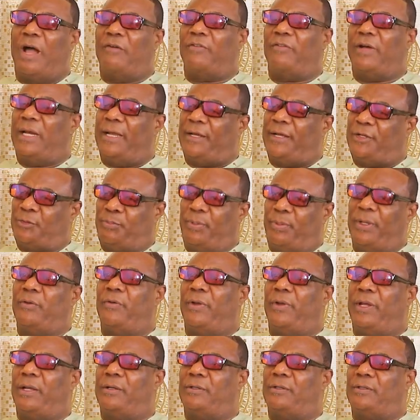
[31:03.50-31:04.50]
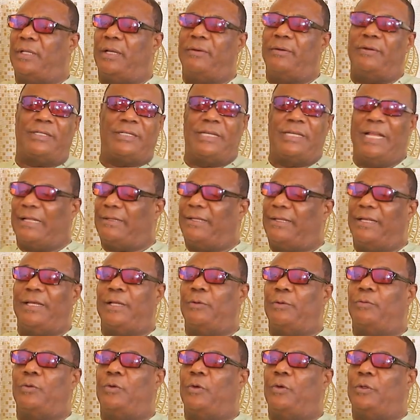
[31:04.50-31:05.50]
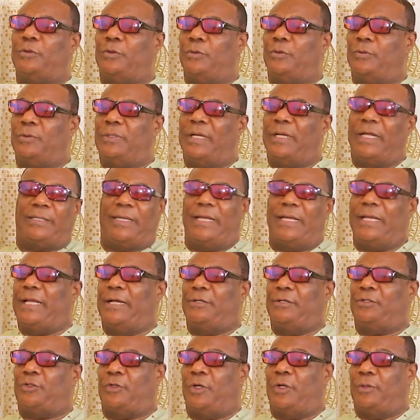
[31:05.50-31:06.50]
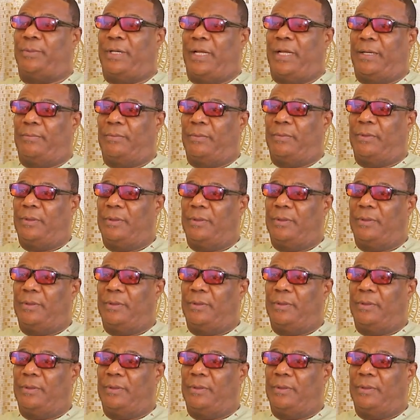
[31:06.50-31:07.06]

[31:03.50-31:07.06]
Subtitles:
have an experience, there is nothing they will not do. Nothing can stop them.